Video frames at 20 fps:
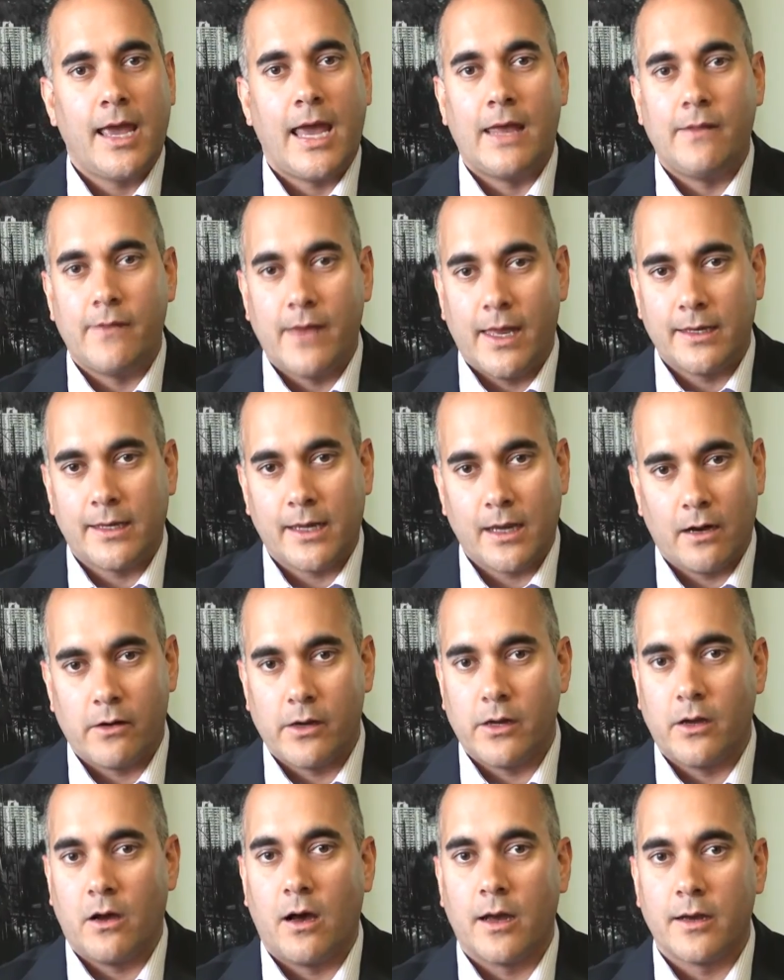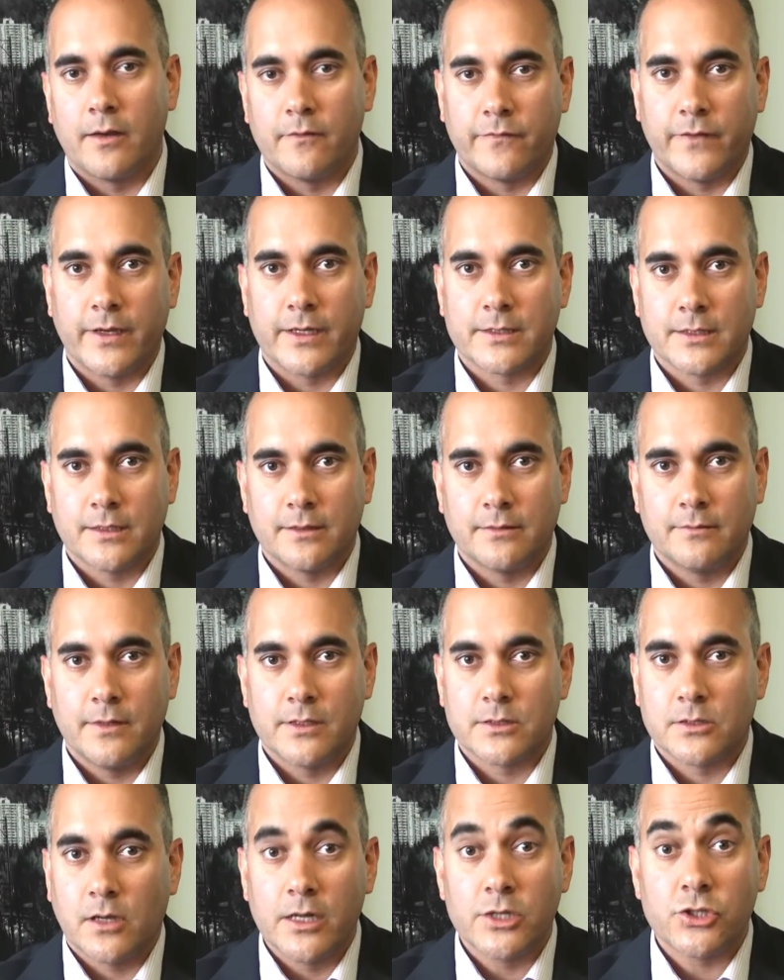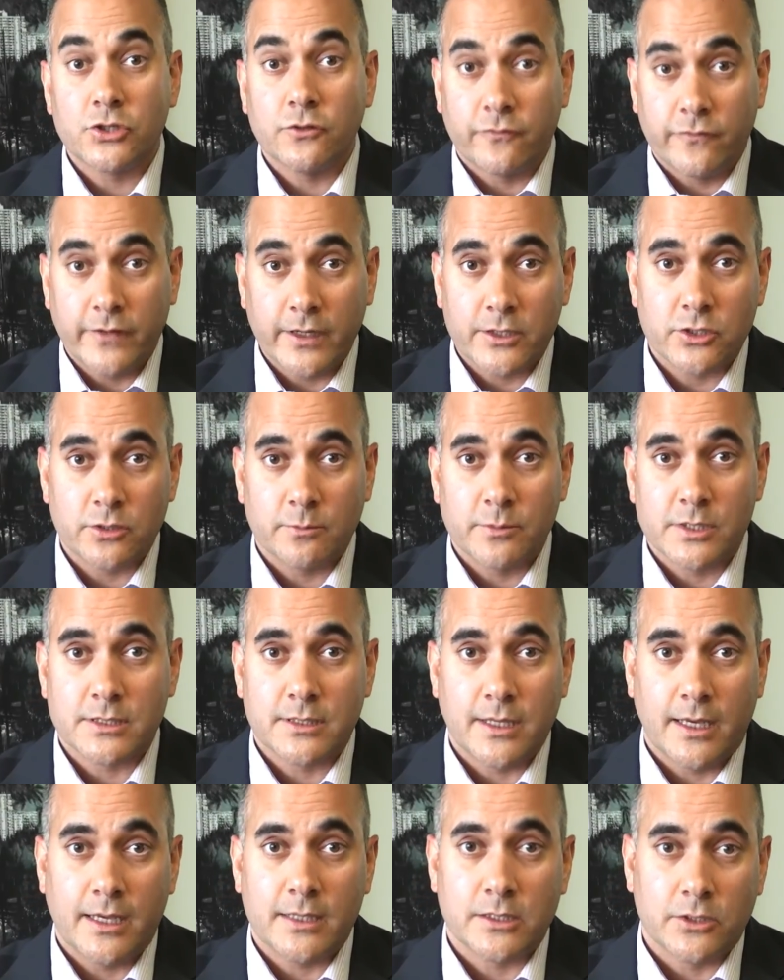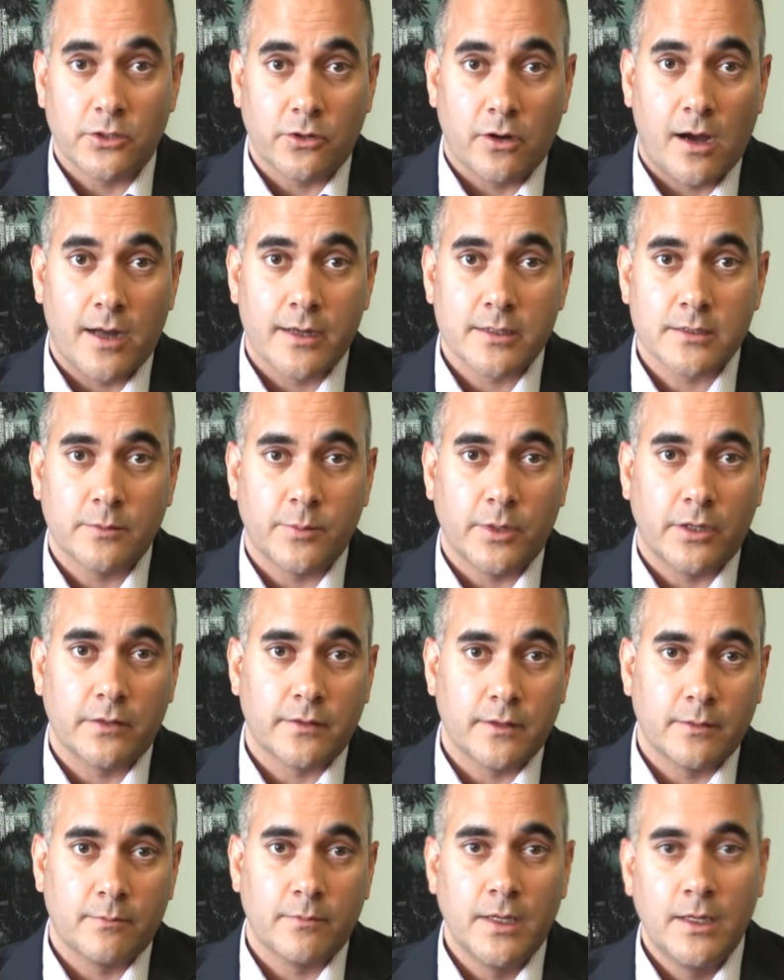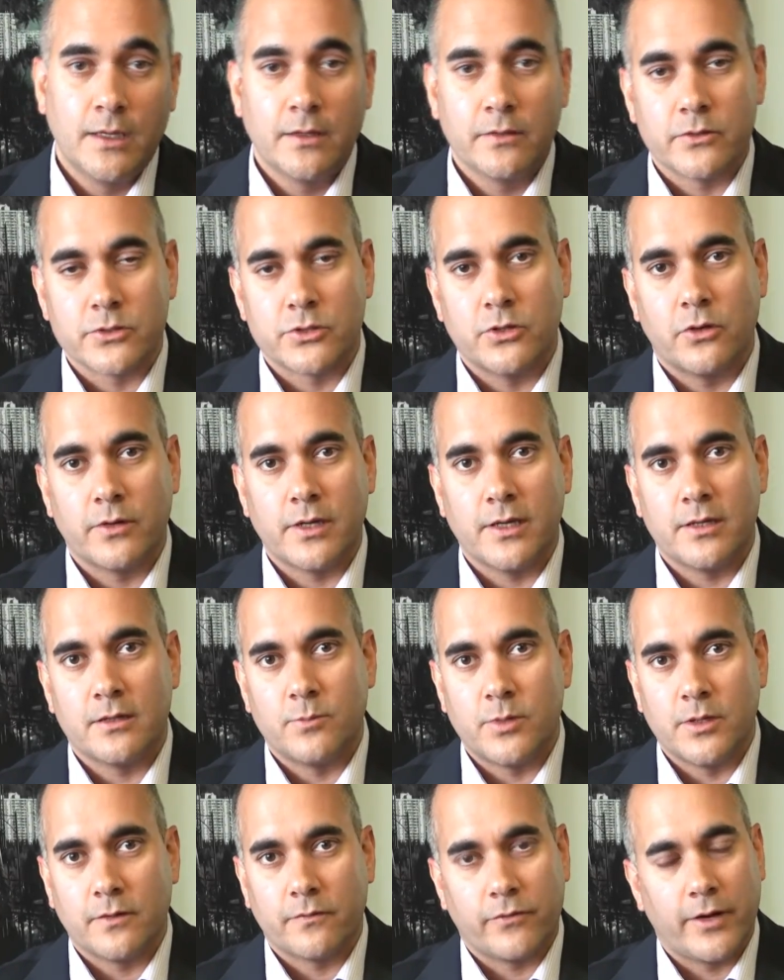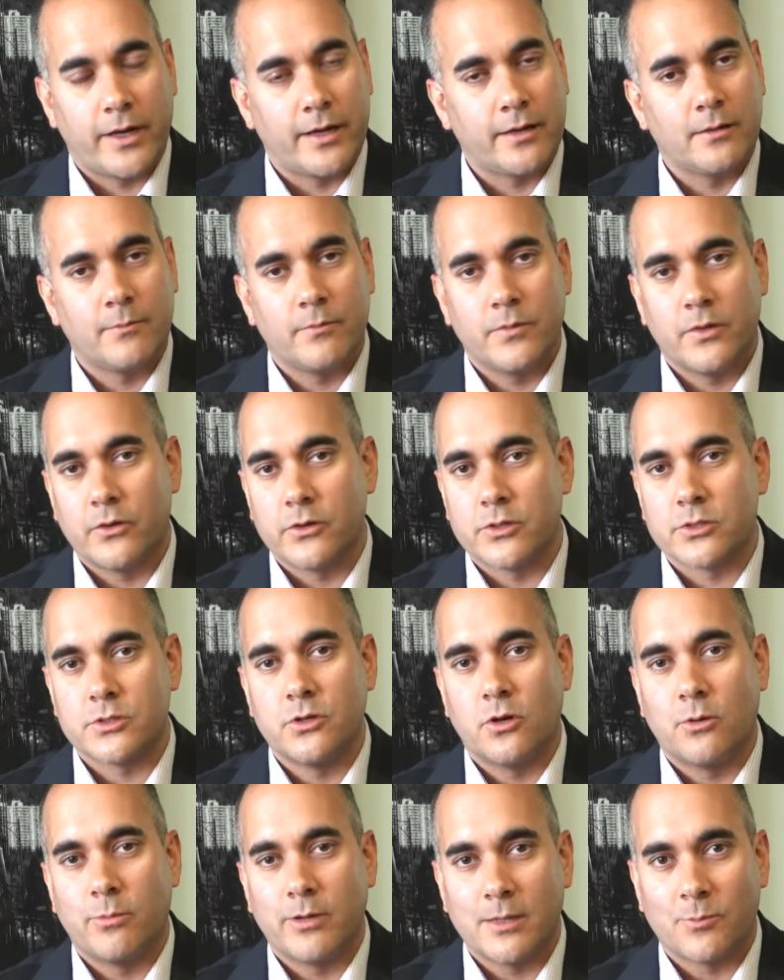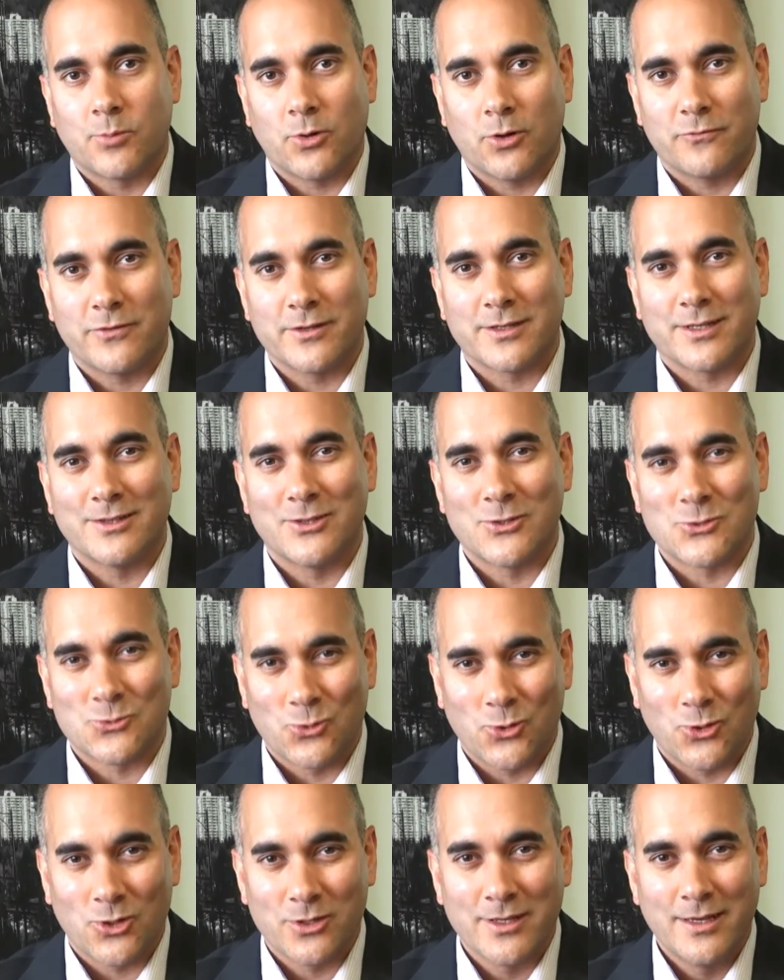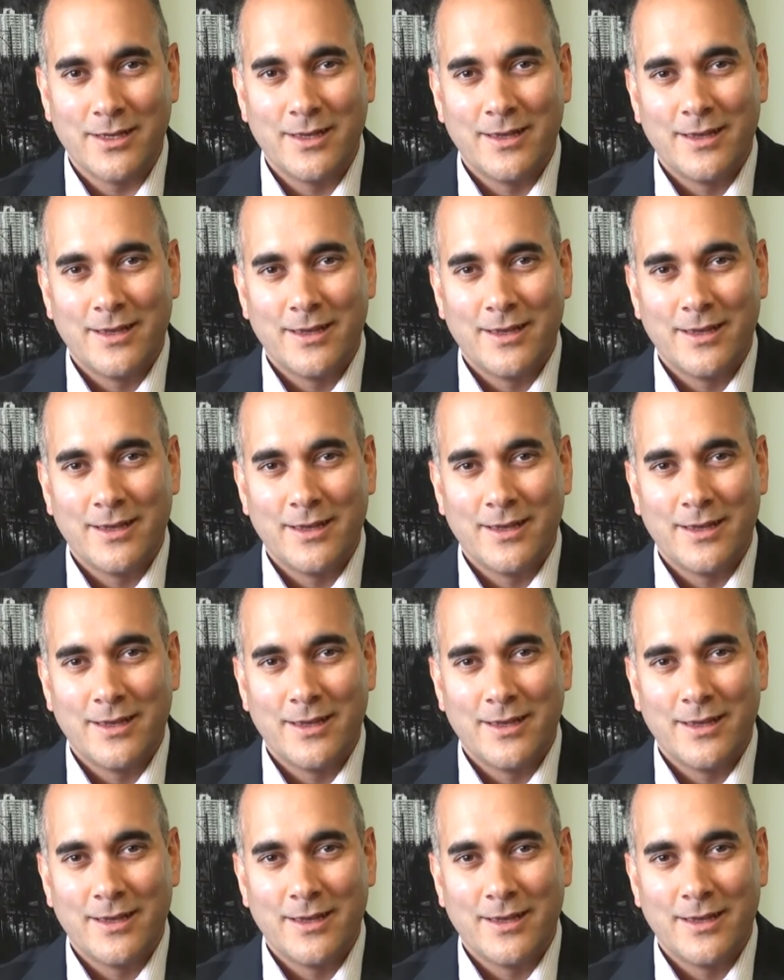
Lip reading: and then carry on and fix it. As long as you fix your mistakes and you're honest about them, there's no need to be afraid of them. There is nobody perfect in this world.